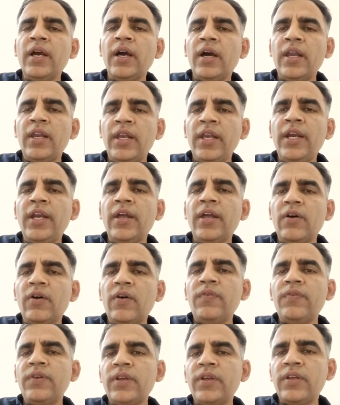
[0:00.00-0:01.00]
a leader
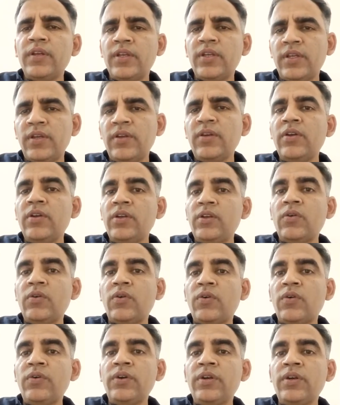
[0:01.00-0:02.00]
of in
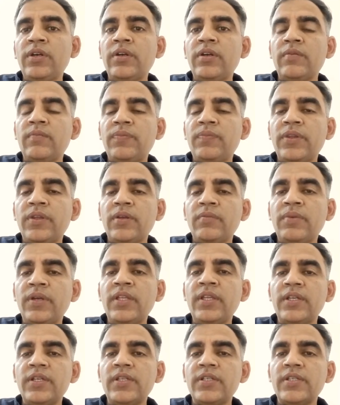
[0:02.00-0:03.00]
own
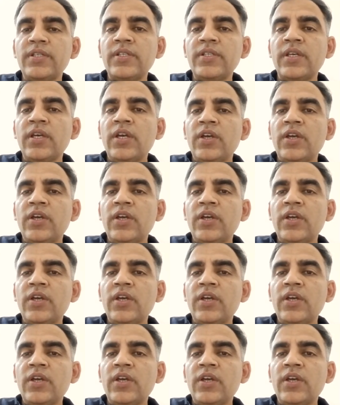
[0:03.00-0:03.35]
business,